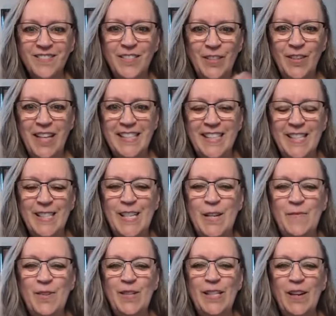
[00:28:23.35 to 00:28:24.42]
You'll get
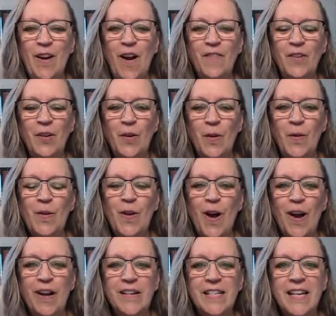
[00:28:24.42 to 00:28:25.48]
16% off your whole
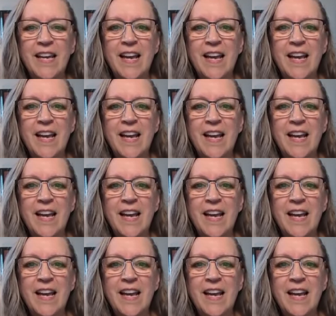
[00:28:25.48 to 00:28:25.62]
cart